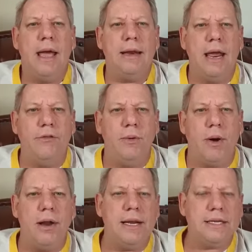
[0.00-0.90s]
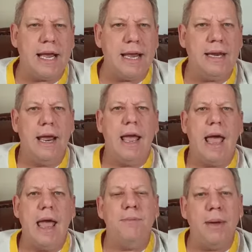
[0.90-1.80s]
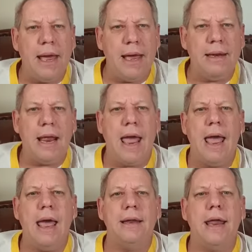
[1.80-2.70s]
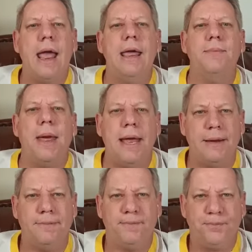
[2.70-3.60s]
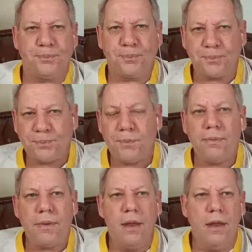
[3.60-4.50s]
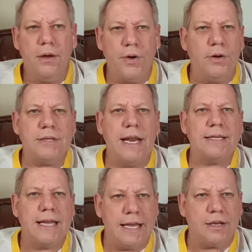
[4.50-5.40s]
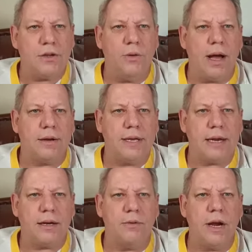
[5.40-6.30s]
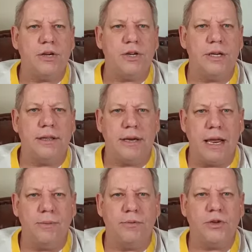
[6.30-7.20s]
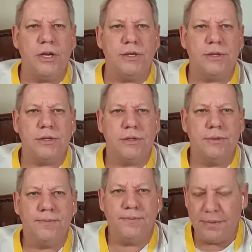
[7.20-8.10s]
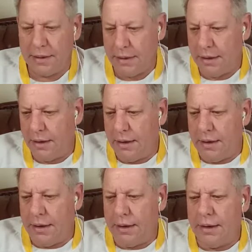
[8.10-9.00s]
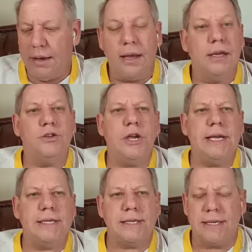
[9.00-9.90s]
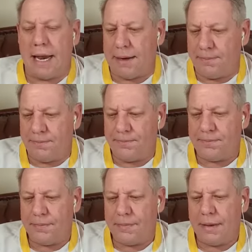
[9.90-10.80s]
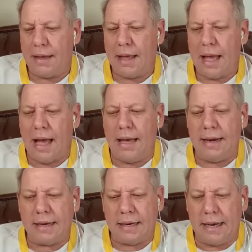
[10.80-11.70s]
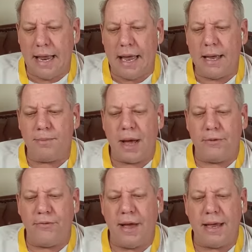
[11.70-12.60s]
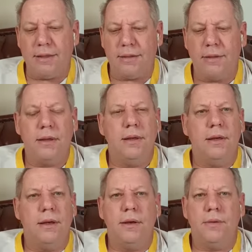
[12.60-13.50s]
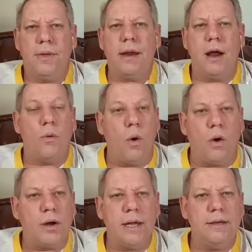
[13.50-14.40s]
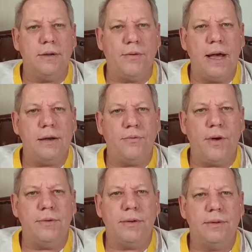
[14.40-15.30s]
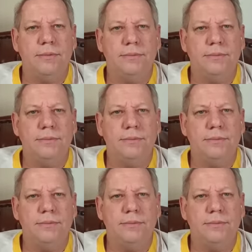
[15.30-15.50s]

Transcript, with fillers: And everybody said, Amen and Amen. Folks, let's get to our declaration in the name of Jesus. In Jesus' name, I declare by faith that I walk in divine favor.